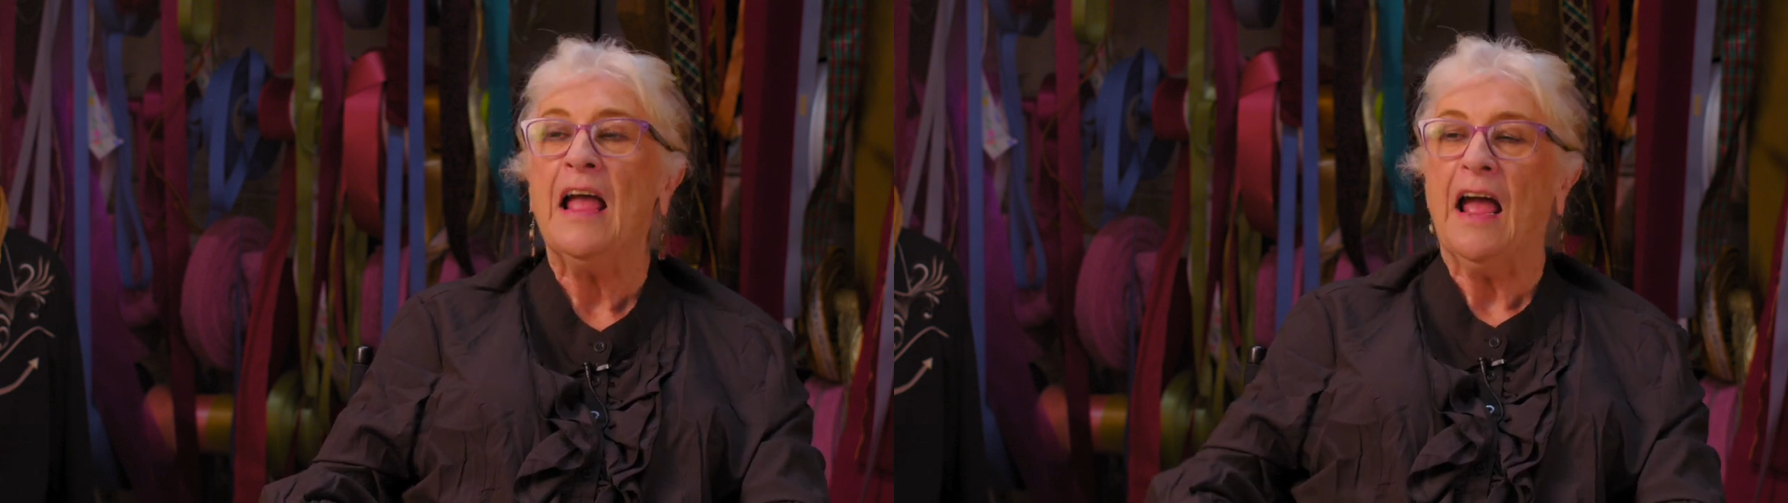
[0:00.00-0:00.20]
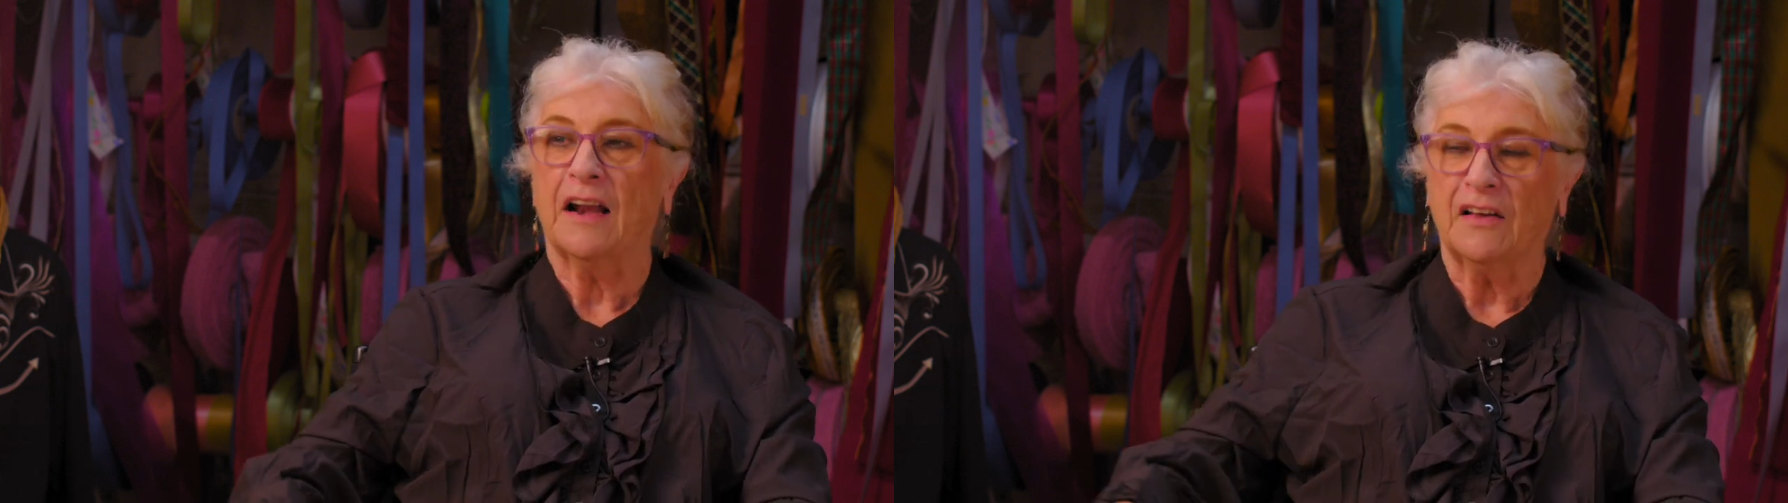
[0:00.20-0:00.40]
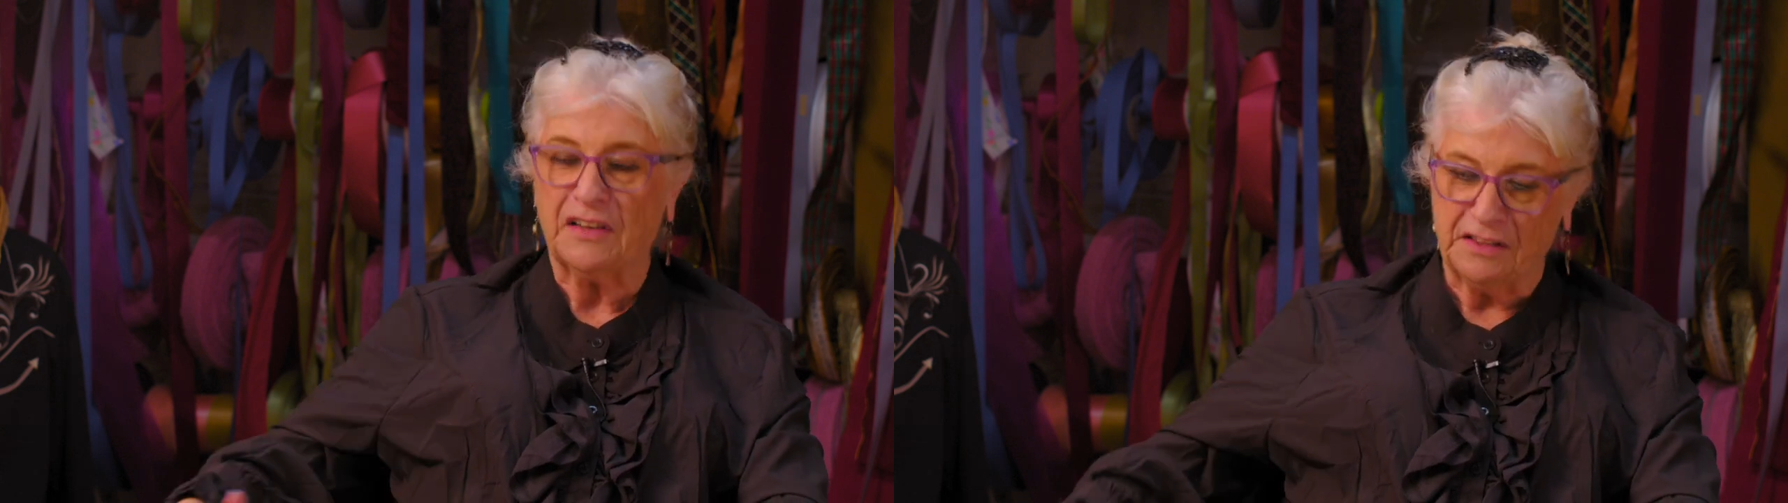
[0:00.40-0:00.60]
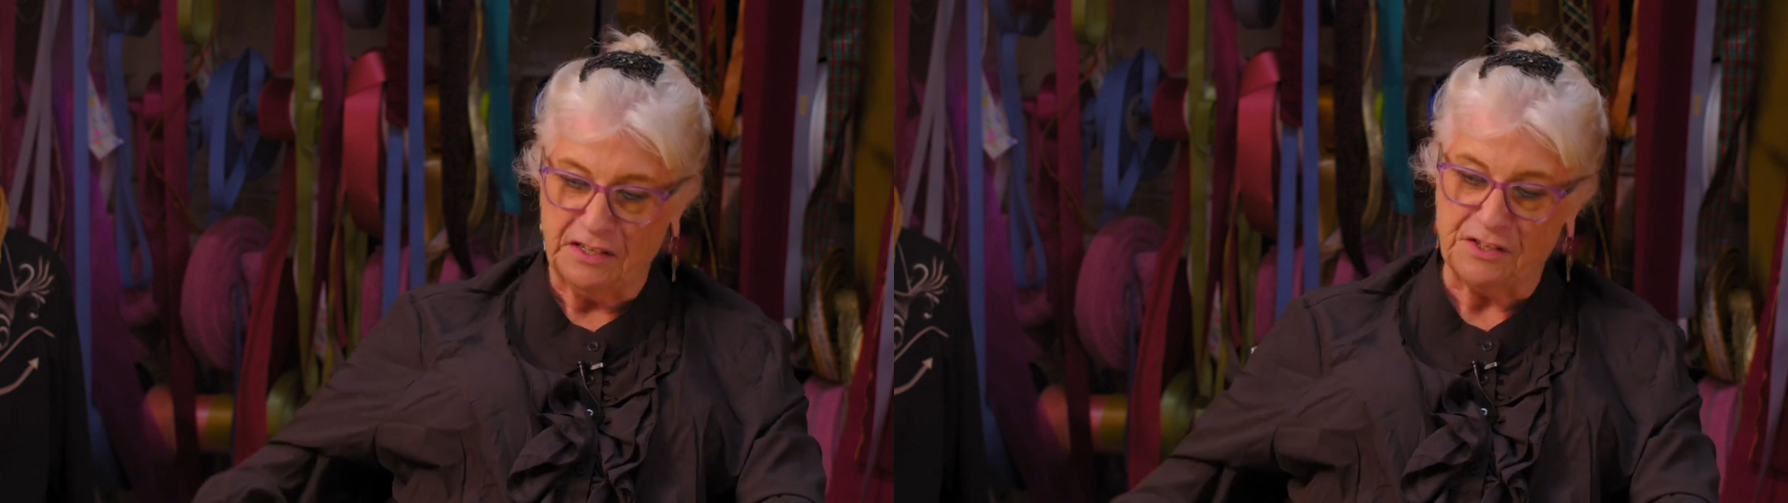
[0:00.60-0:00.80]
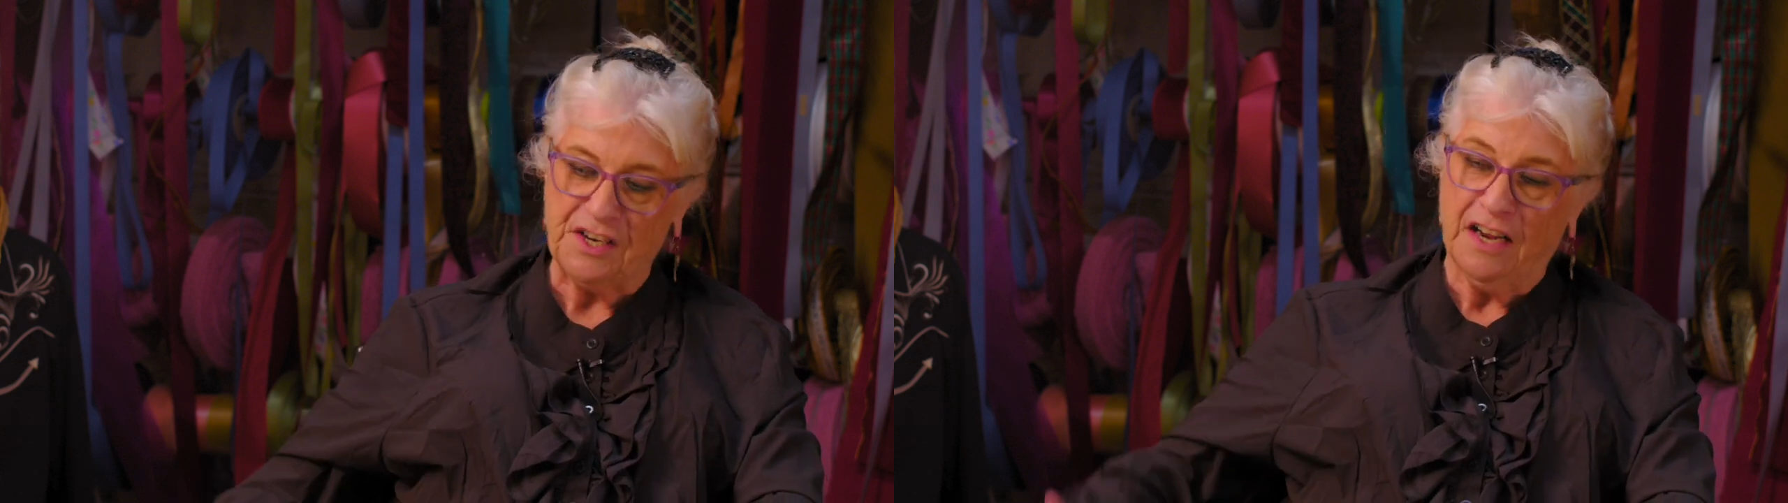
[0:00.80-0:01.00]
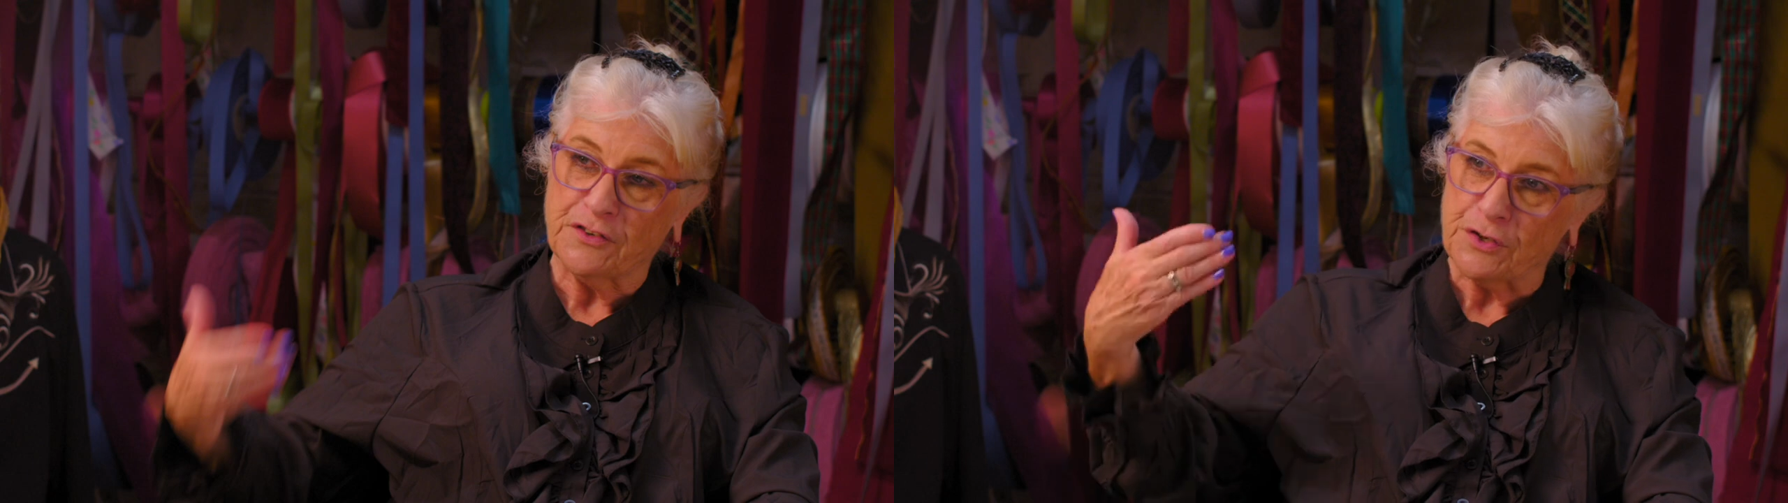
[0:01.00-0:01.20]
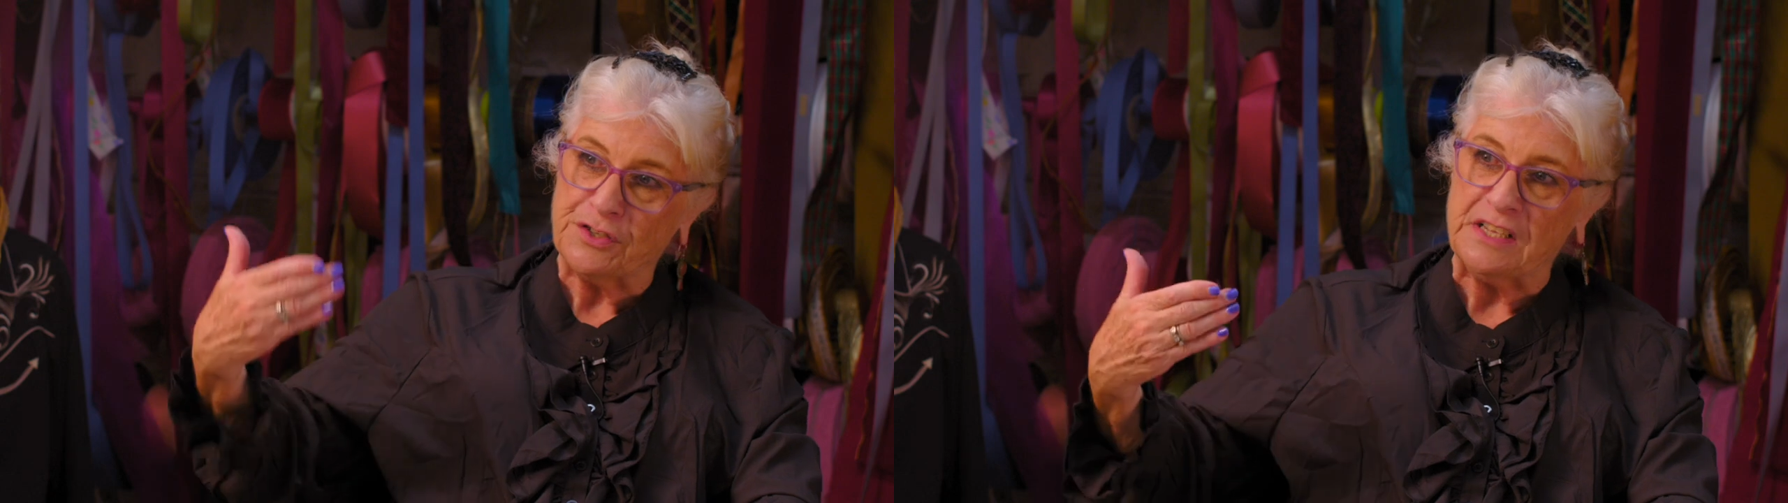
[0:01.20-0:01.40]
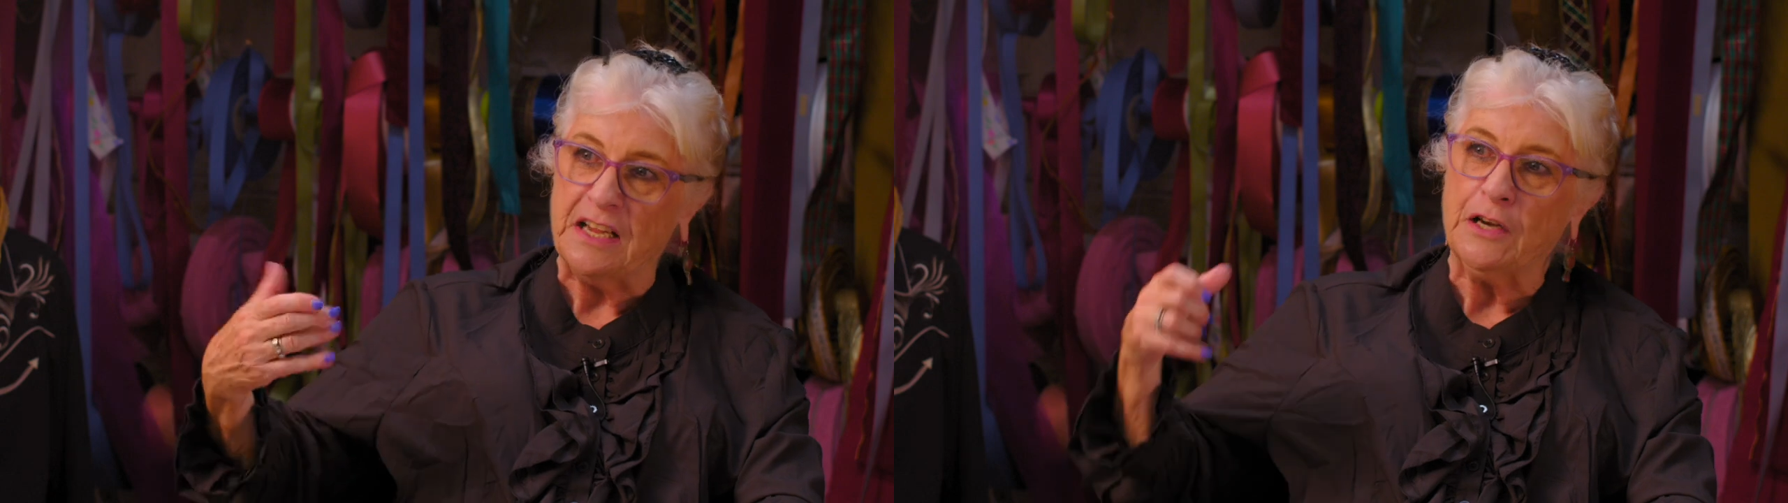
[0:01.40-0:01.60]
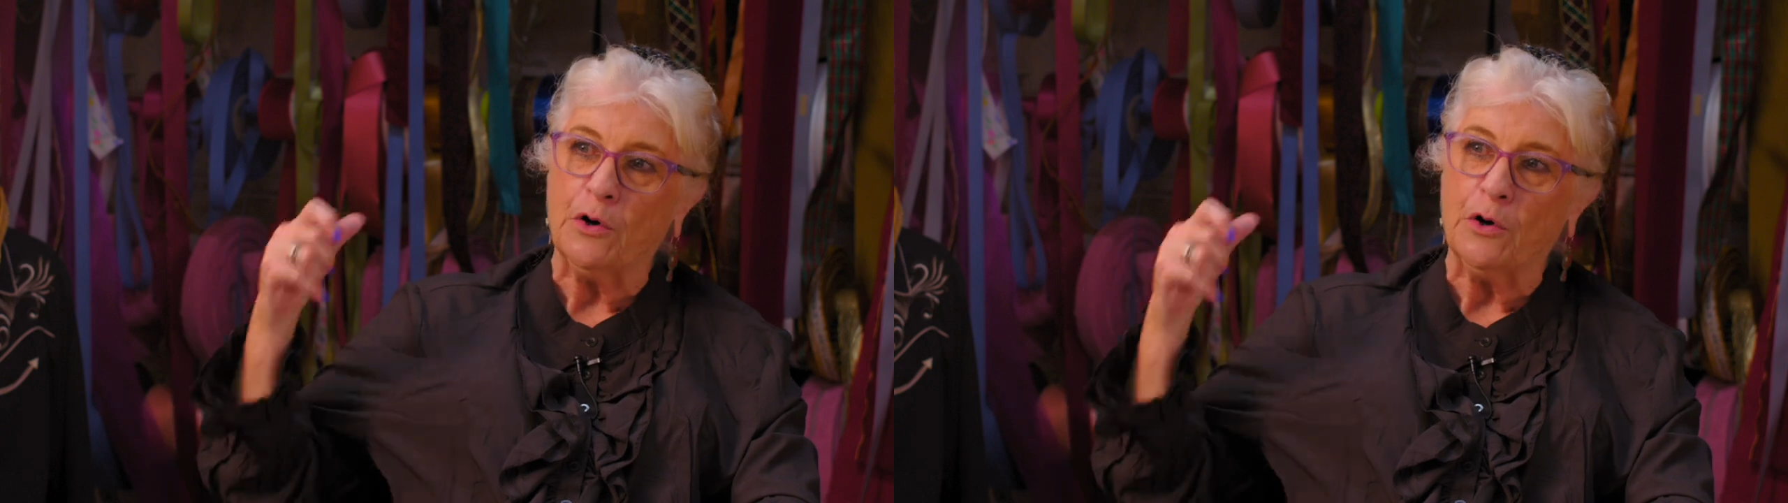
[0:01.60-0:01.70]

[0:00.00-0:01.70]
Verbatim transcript: And I'll get the ejector seat,